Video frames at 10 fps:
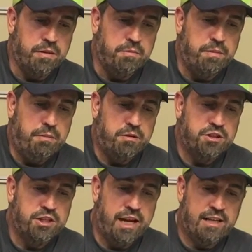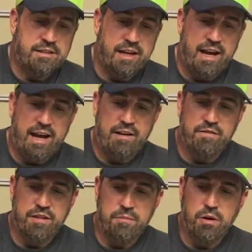people a chance to have
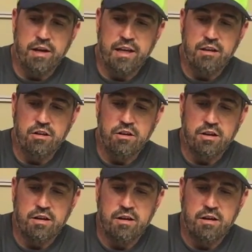the buggy look